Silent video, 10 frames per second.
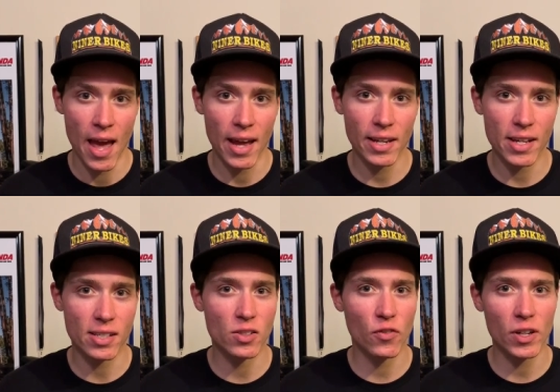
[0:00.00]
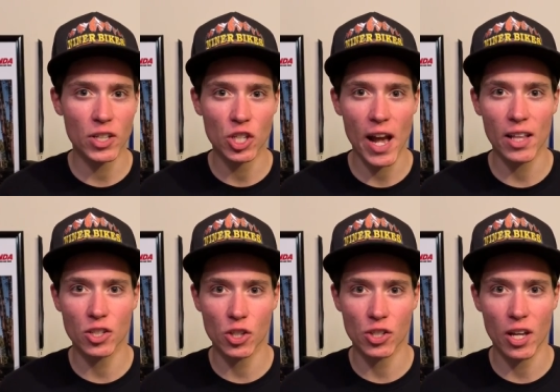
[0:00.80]
And yes, it's fun to
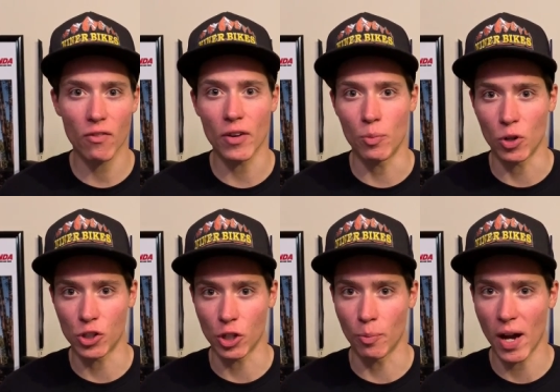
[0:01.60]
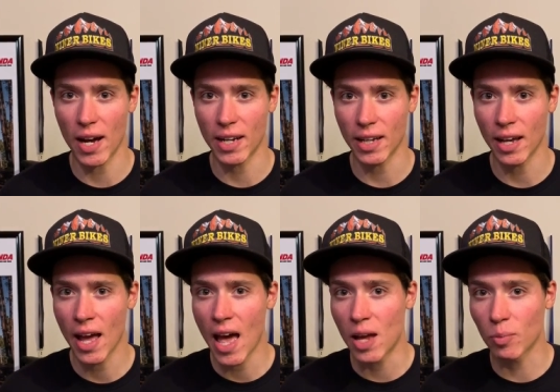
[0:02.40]
challenge yourself and push your body,
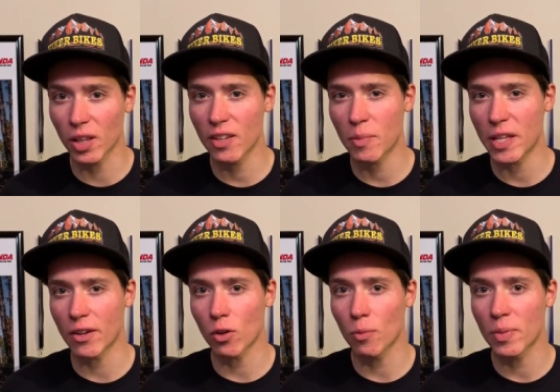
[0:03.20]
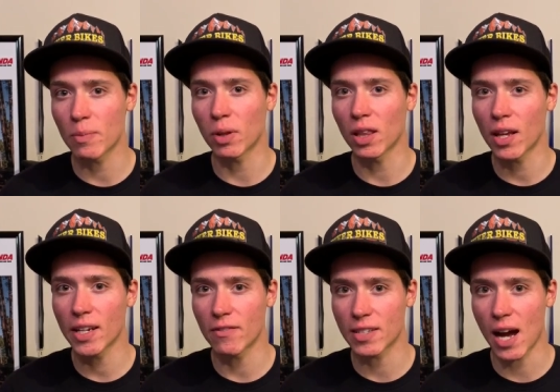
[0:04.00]
and believe me, there will be plenty
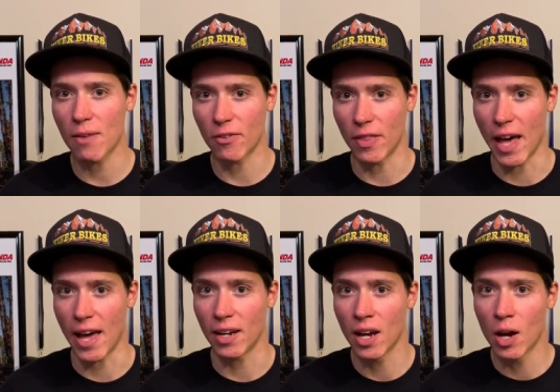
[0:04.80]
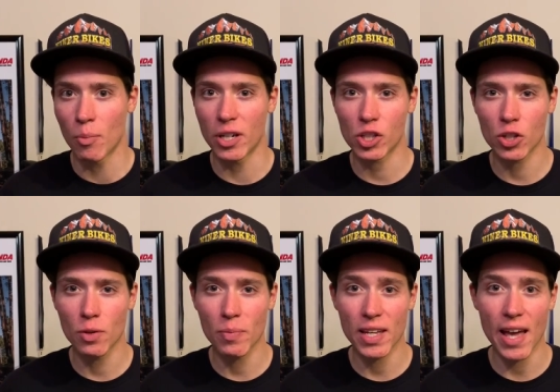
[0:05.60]
of time for that, but it
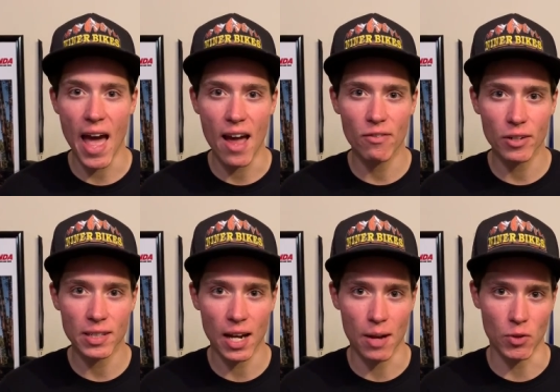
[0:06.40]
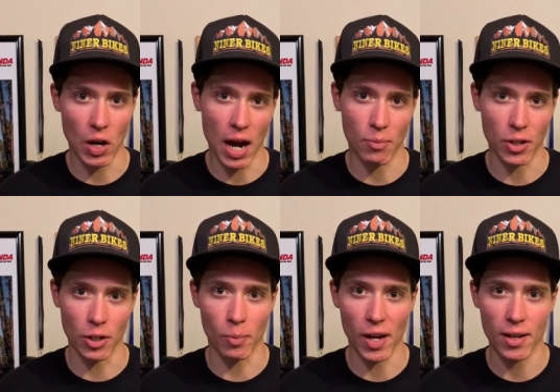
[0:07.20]
shouldn't be every time you hop on
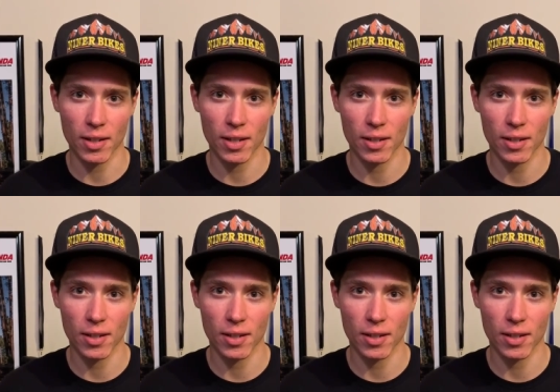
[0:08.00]
your bike.